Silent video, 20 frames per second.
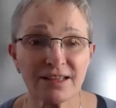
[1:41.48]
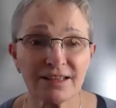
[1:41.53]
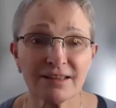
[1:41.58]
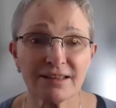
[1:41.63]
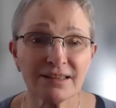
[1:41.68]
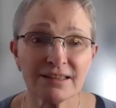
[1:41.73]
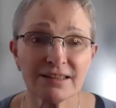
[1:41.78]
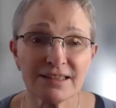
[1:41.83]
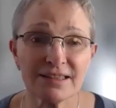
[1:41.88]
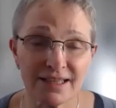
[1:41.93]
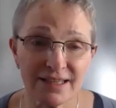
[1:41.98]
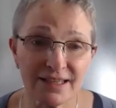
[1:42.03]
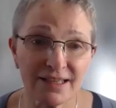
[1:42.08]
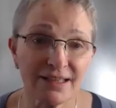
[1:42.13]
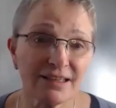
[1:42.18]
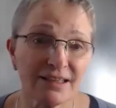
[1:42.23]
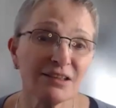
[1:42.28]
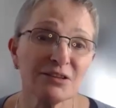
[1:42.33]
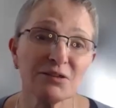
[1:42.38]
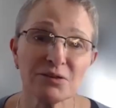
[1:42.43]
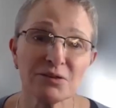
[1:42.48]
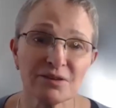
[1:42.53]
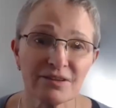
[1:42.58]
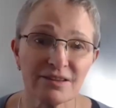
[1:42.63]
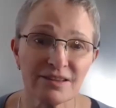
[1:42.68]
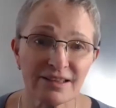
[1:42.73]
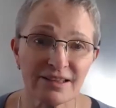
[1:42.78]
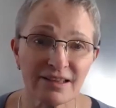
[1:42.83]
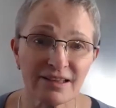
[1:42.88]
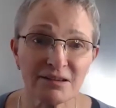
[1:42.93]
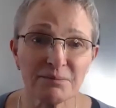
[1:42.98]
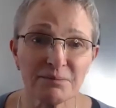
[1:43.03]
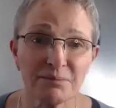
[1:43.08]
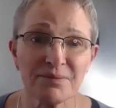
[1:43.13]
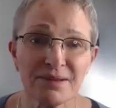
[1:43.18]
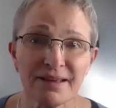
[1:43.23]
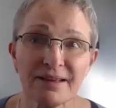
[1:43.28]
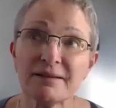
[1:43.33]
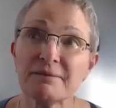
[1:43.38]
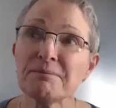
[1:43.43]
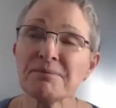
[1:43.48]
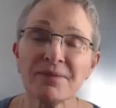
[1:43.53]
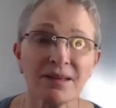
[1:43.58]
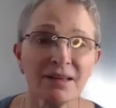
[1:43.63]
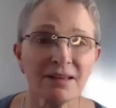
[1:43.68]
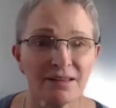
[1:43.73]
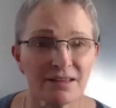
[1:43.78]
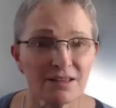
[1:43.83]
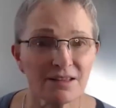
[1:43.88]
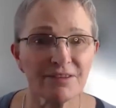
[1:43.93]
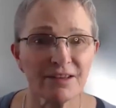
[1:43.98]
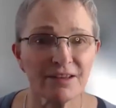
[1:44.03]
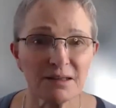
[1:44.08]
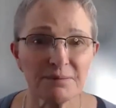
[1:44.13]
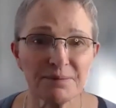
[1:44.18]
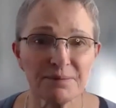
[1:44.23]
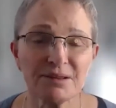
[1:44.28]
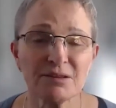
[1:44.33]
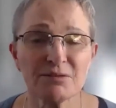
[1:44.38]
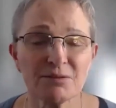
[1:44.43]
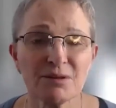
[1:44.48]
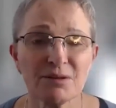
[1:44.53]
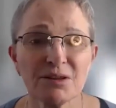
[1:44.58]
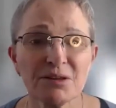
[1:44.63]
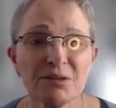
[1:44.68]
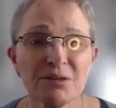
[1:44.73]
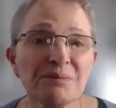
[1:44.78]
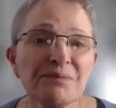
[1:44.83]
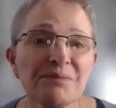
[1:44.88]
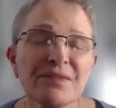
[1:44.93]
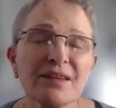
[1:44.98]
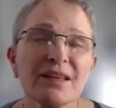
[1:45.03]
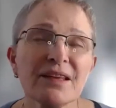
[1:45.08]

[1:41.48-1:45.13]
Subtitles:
I can take in order to help them develop and grow.